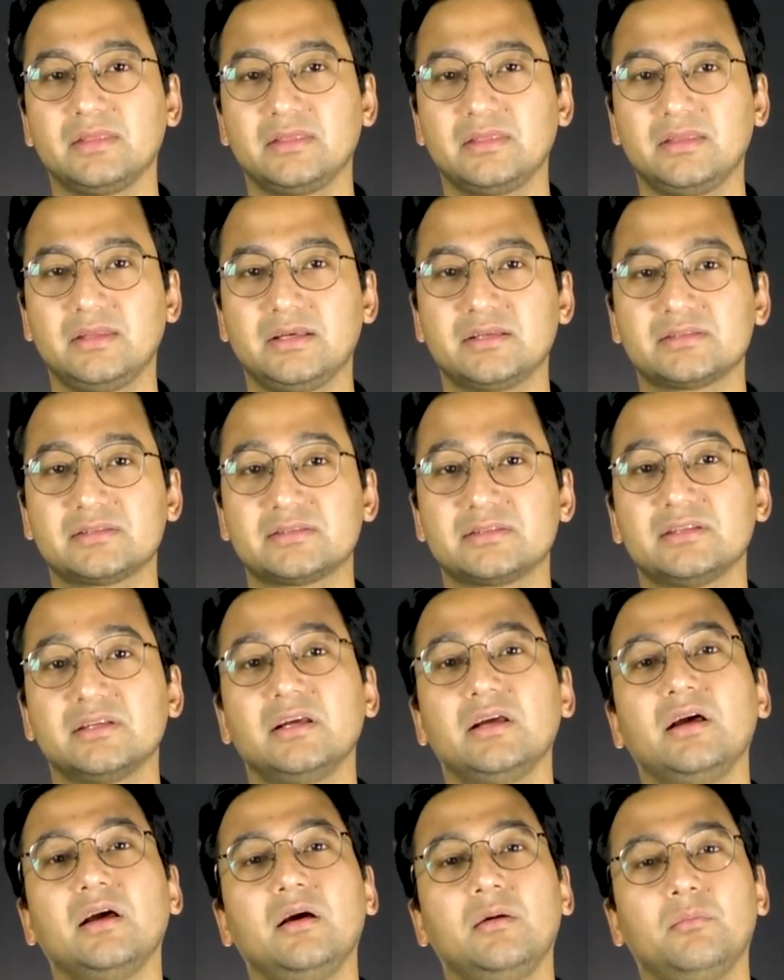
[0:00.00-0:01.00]
This
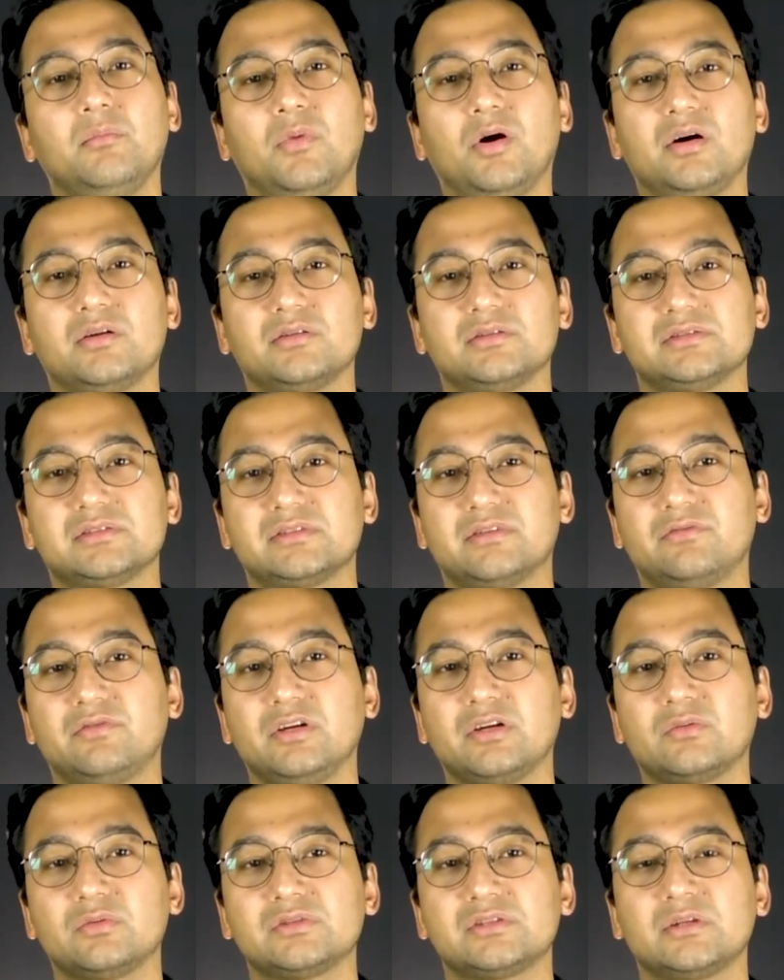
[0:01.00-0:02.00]
models the
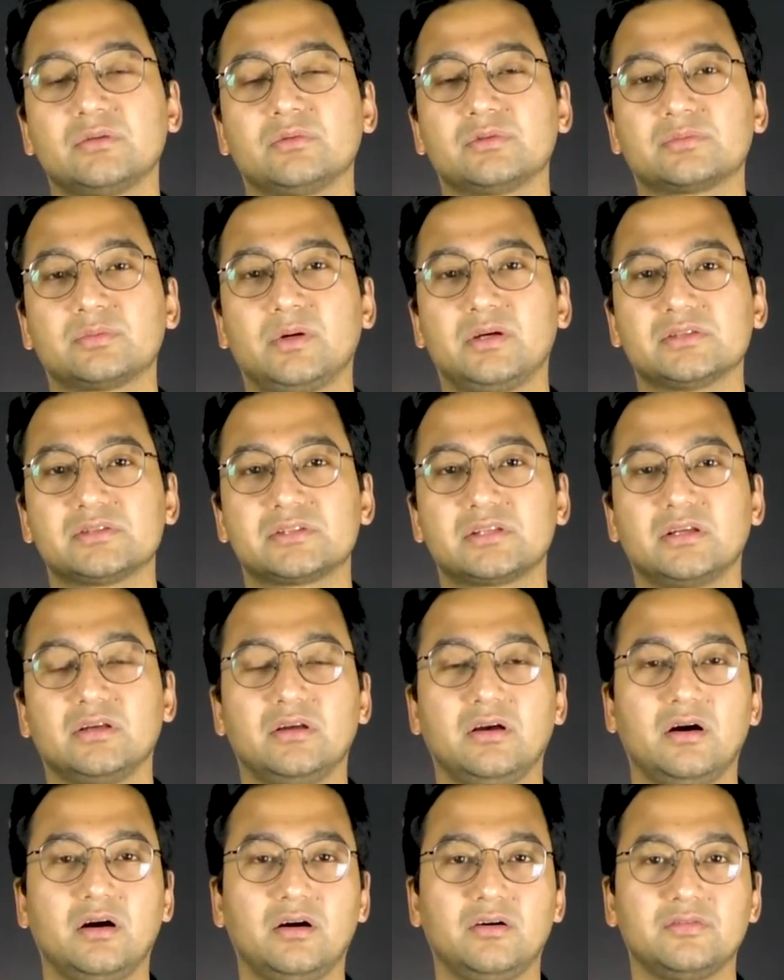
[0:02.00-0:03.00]
frequency response
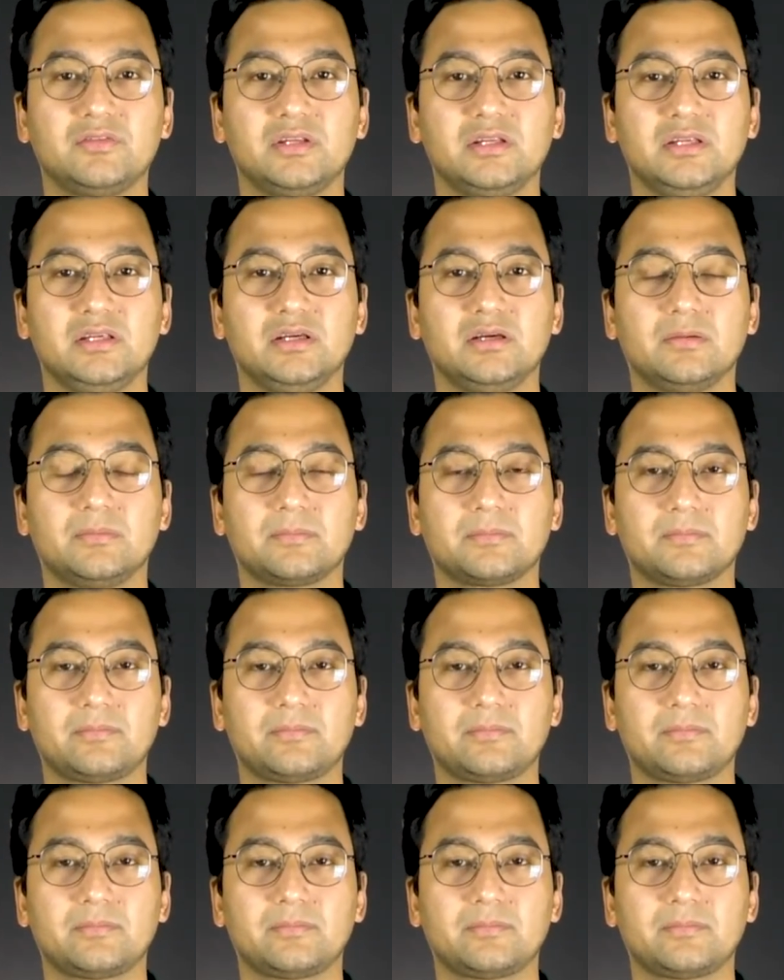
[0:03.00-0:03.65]
of the ear.